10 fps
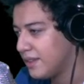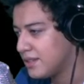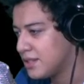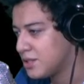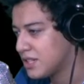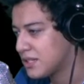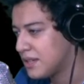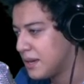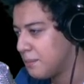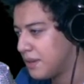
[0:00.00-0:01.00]
This is
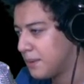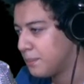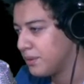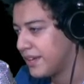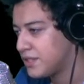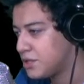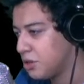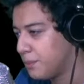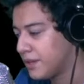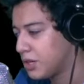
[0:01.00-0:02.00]
just being plain
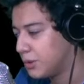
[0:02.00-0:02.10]
stupid.